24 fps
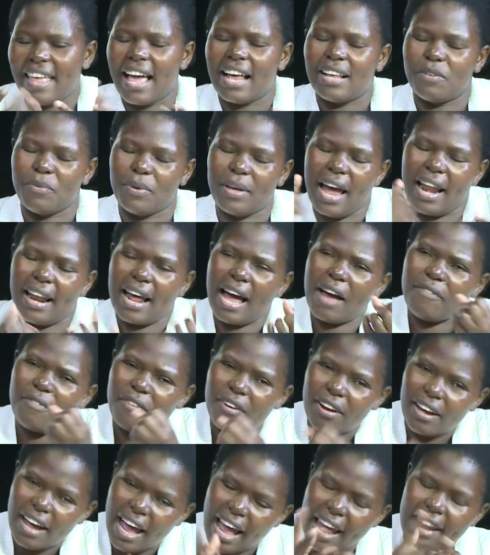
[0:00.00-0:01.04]
You can also
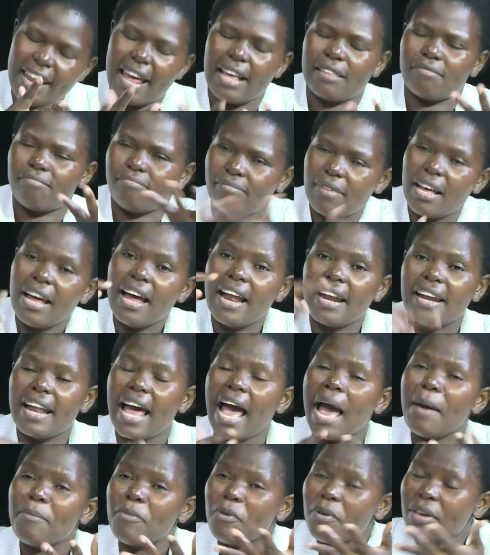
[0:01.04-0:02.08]
visit our website.
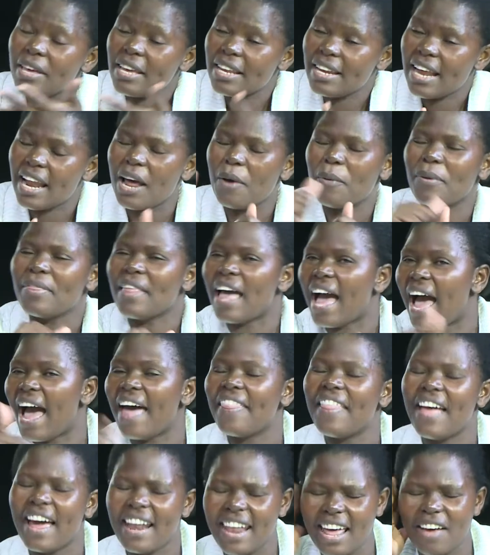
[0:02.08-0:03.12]
We can have an
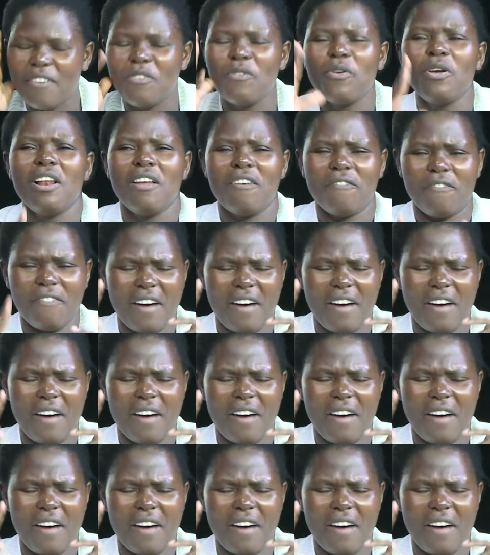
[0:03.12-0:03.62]
interaction.